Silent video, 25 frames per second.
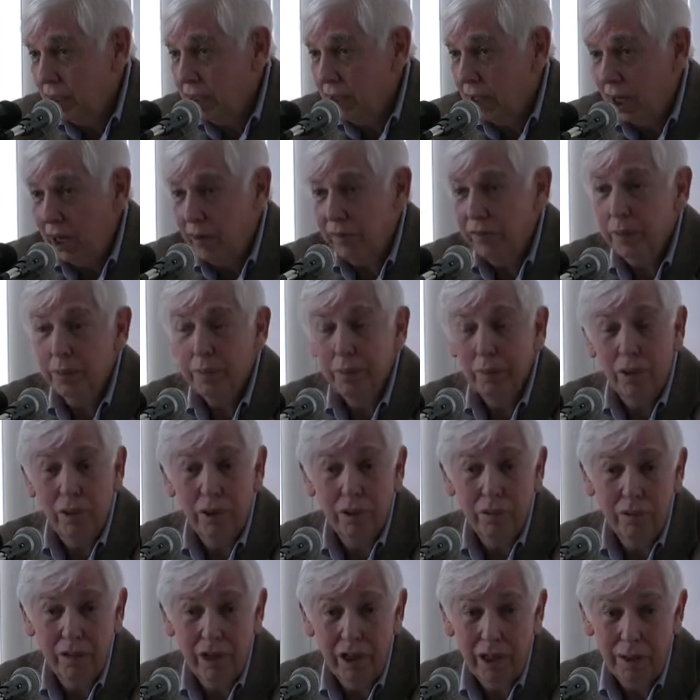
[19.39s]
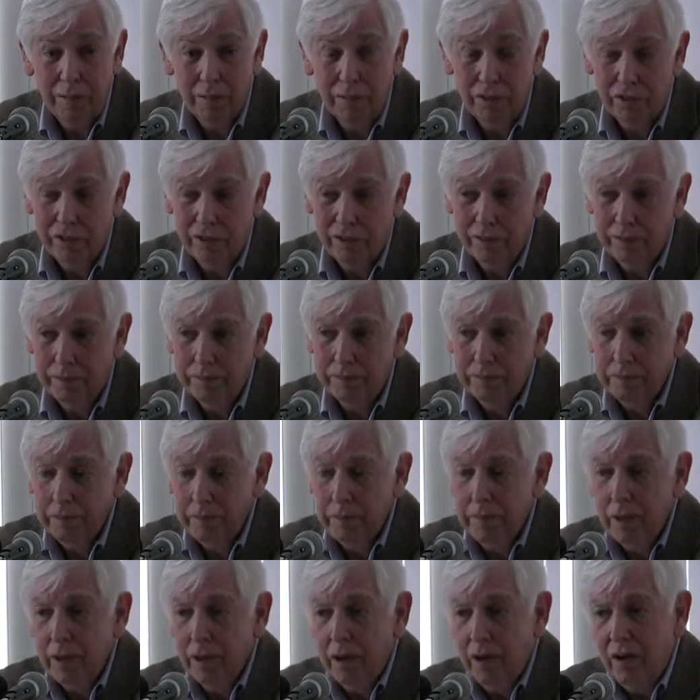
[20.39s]
of the programs,
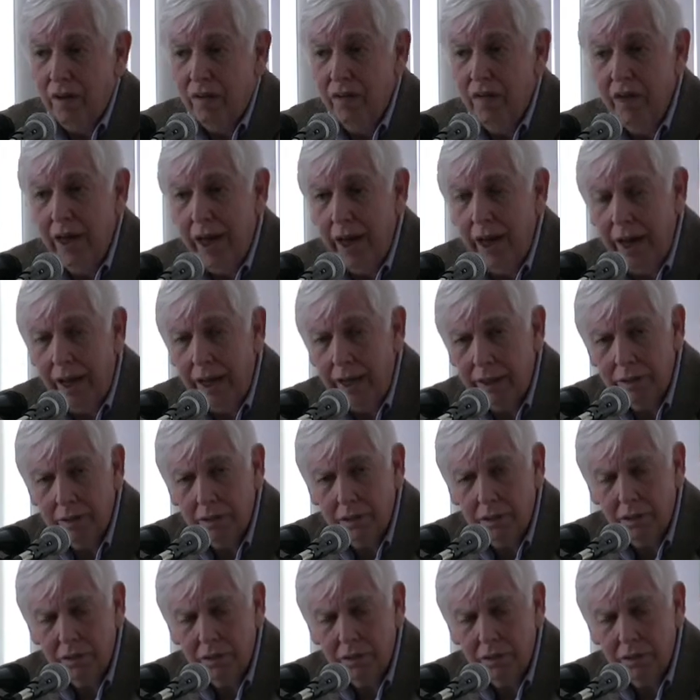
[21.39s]
that